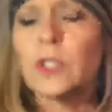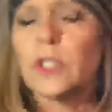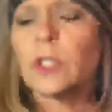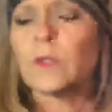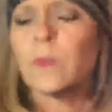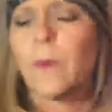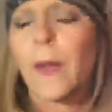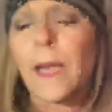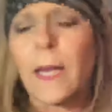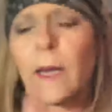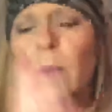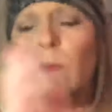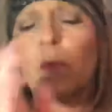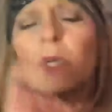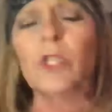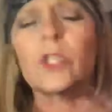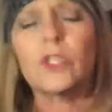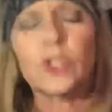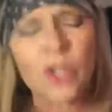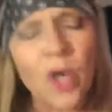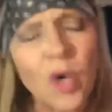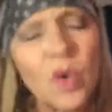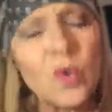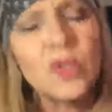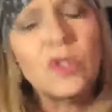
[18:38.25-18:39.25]
Just wait. I want to
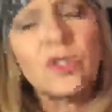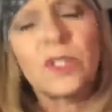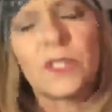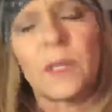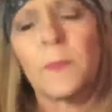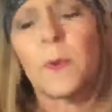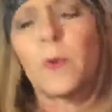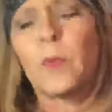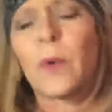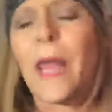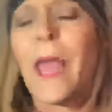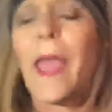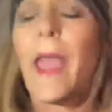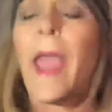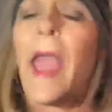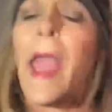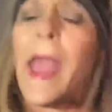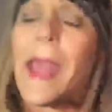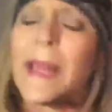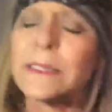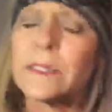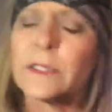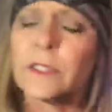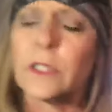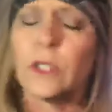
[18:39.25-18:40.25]
show you something. I want to
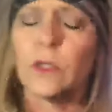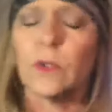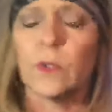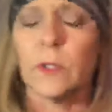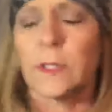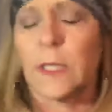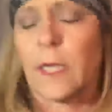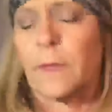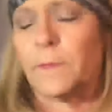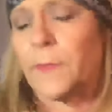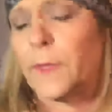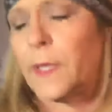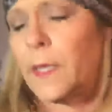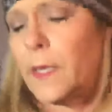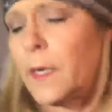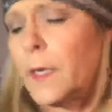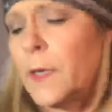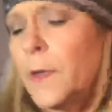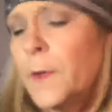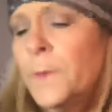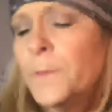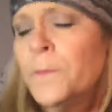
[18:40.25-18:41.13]
ask you something.